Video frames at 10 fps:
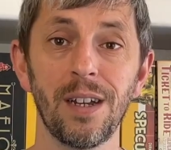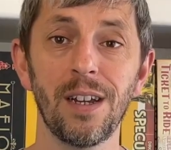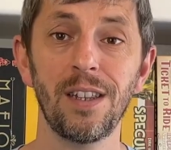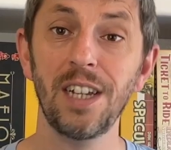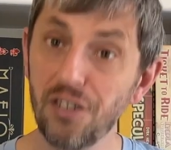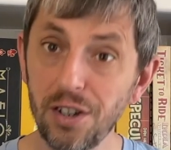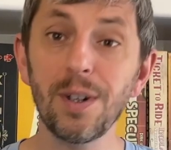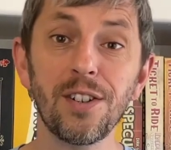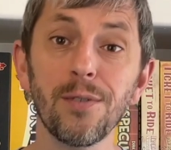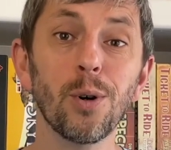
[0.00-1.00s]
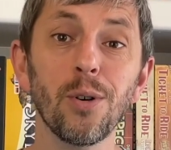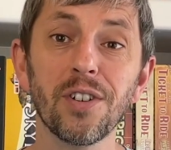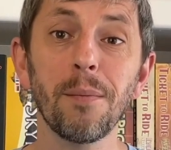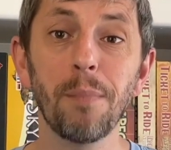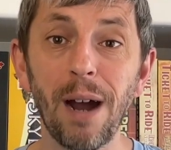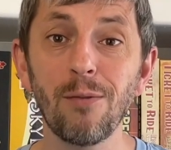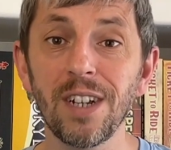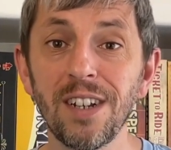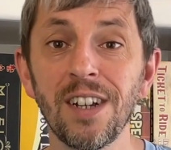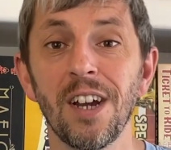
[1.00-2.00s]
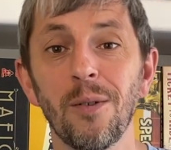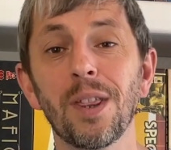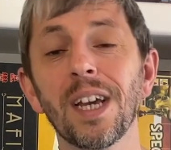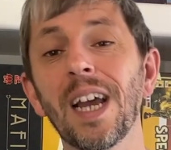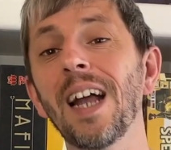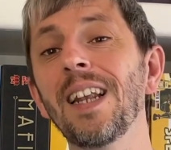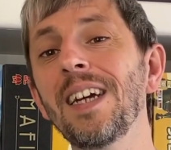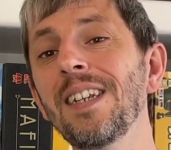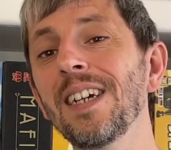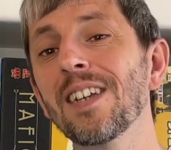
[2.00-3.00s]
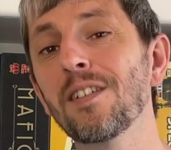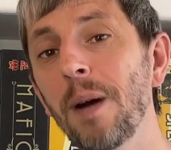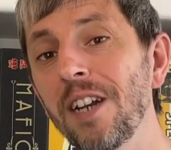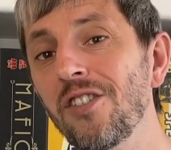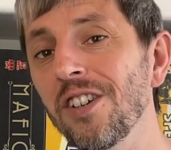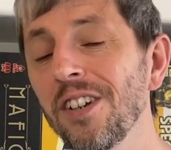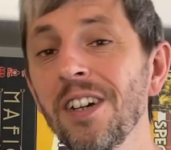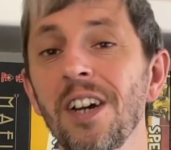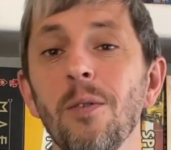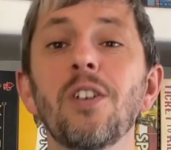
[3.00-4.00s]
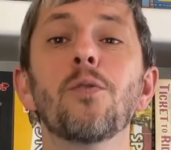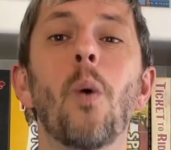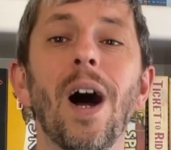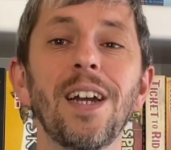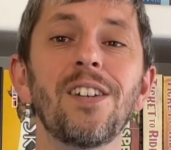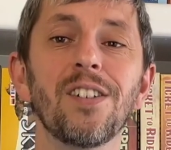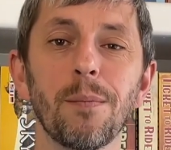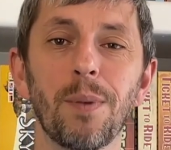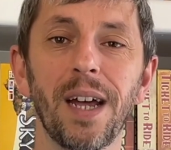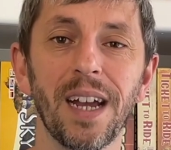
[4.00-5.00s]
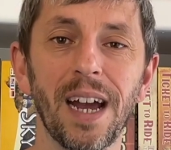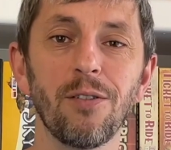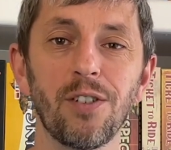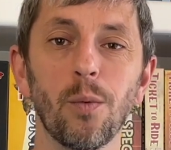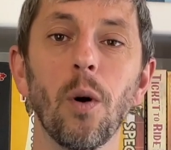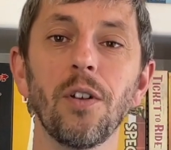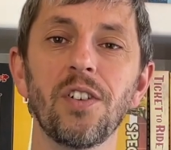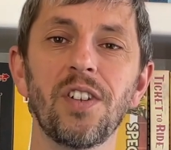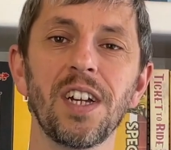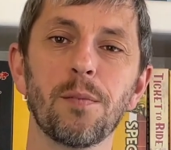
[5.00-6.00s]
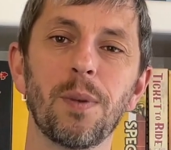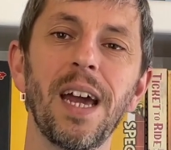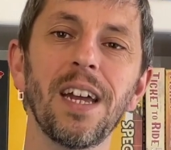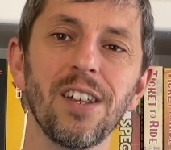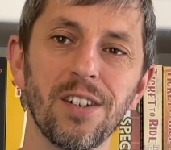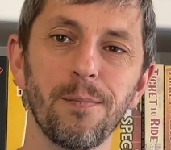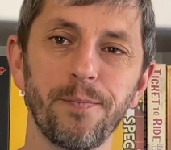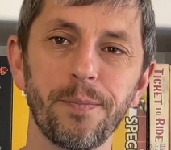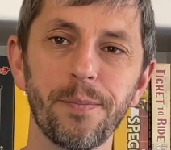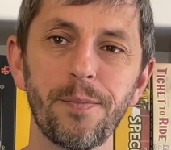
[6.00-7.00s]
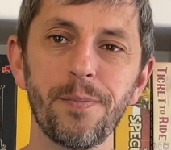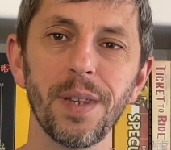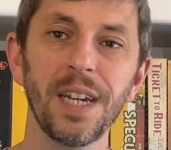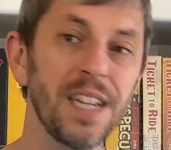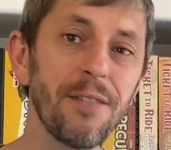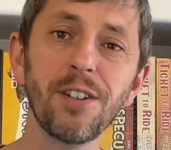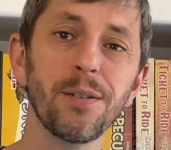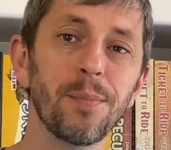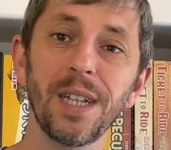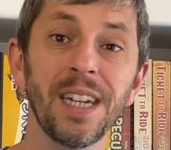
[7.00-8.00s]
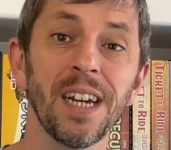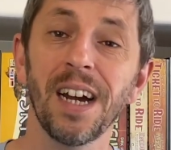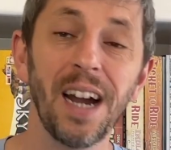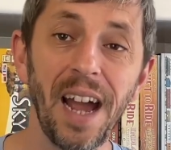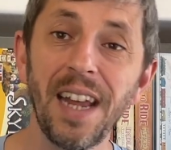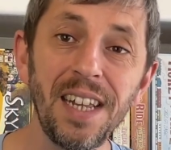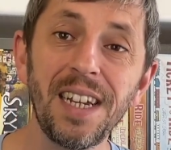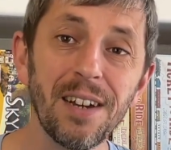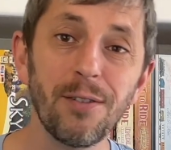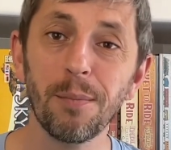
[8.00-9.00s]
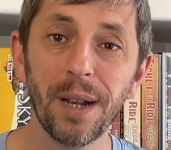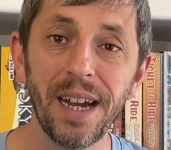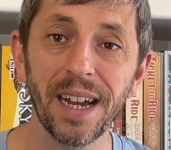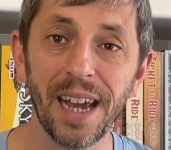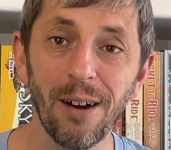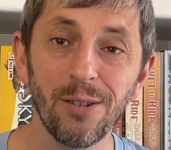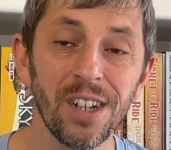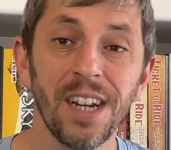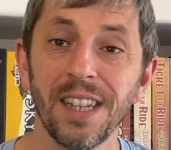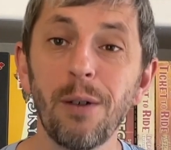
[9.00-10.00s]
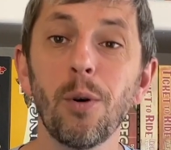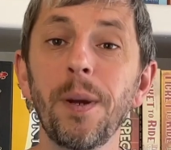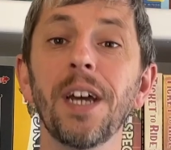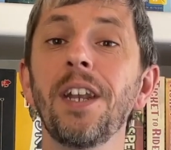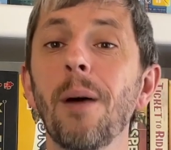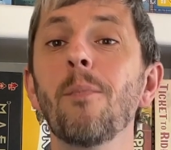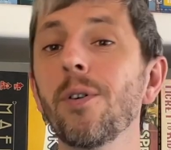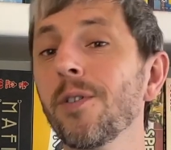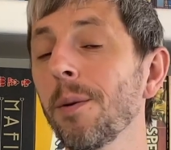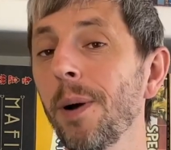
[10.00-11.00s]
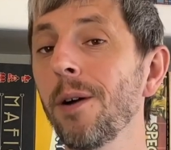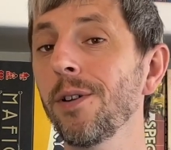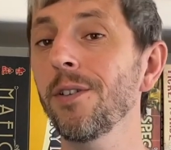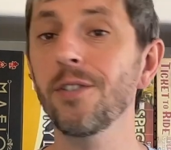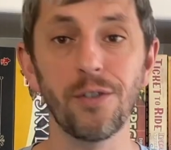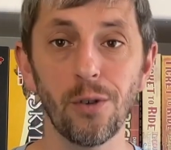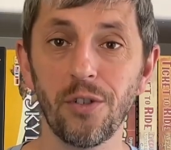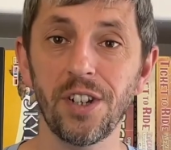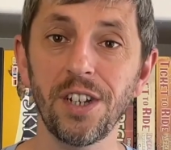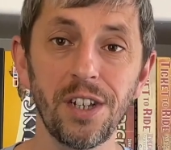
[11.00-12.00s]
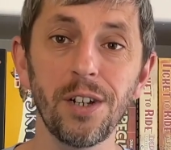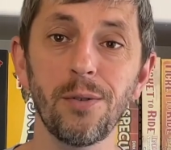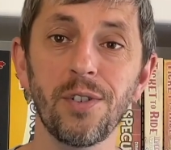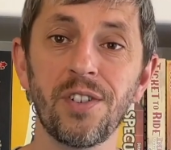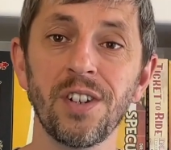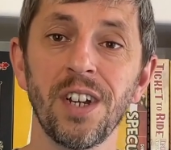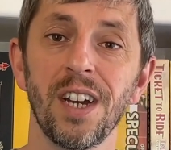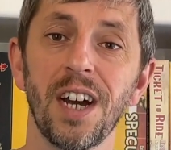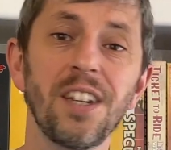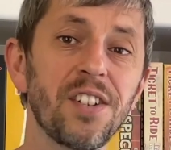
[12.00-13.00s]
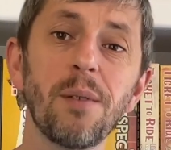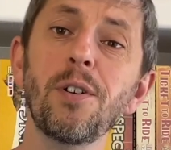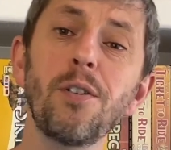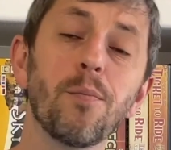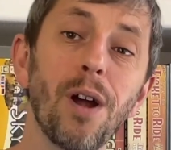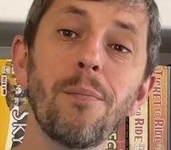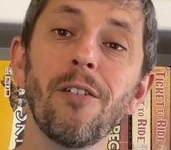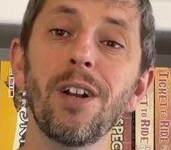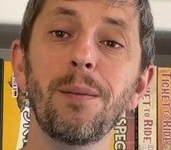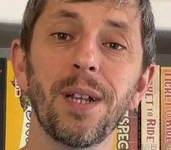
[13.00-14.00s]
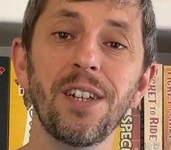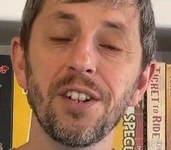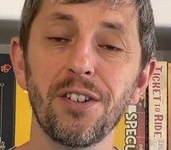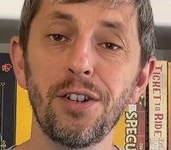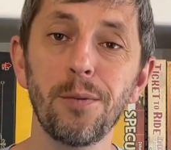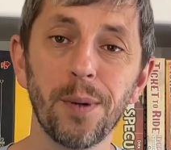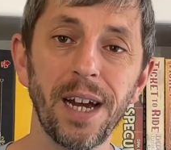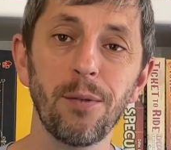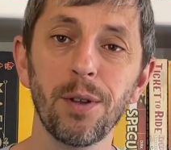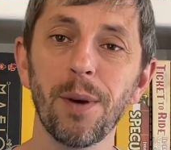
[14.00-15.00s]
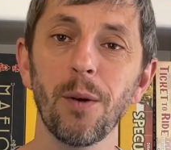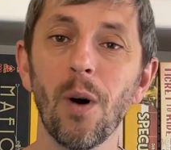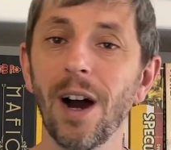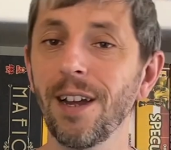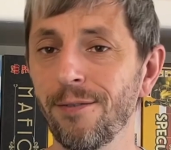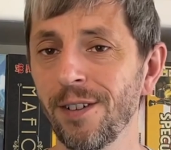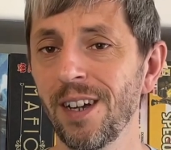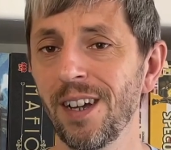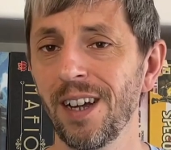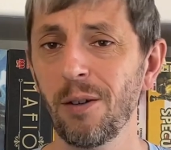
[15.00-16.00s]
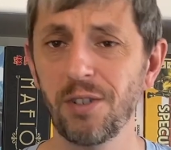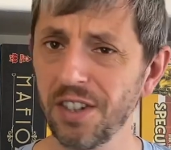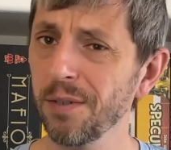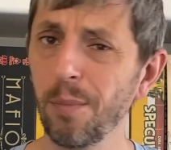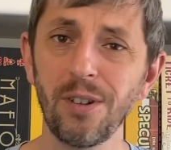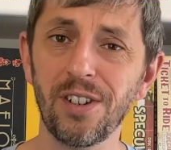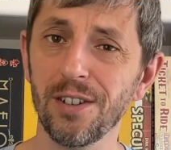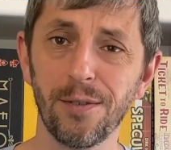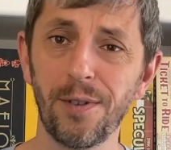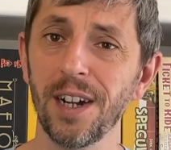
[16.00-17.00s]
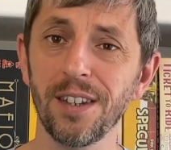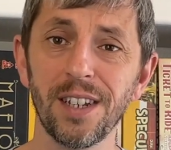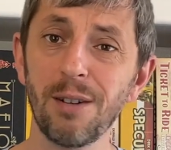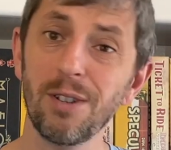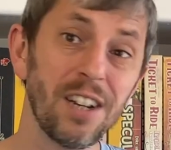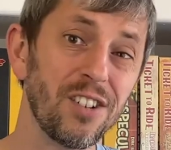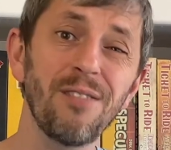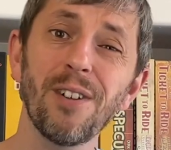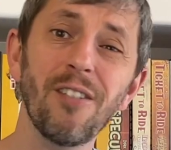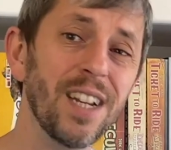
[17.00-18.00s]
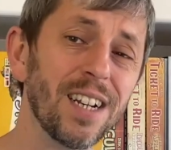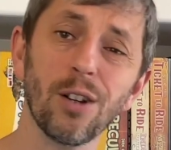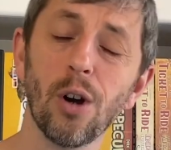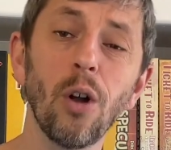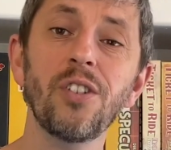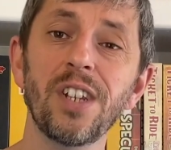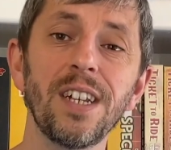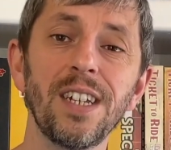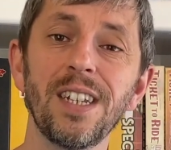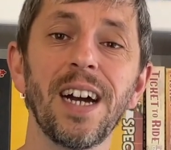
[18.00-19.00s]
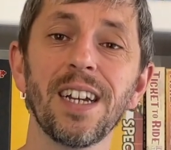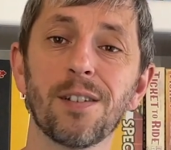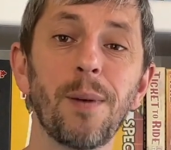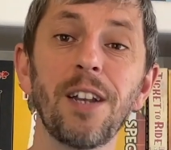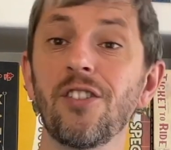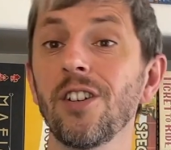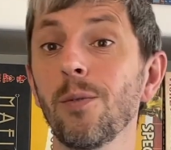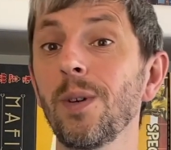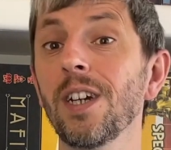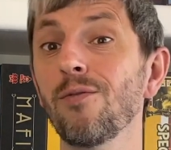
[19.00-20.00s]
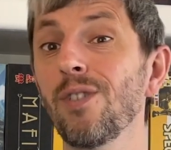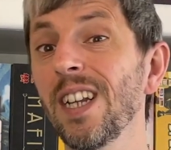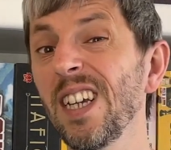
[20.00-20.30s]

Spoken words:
The issue is, of course, compounded with the Cat Lady expansion, which widens the player count to 1 to 6 players. Inevitably, at any given player count, there will be a number of components not in use. And as someone who primarily plays at 2-player with my wife, I was disappointed to find that there was actually very little content in that expansion that we could really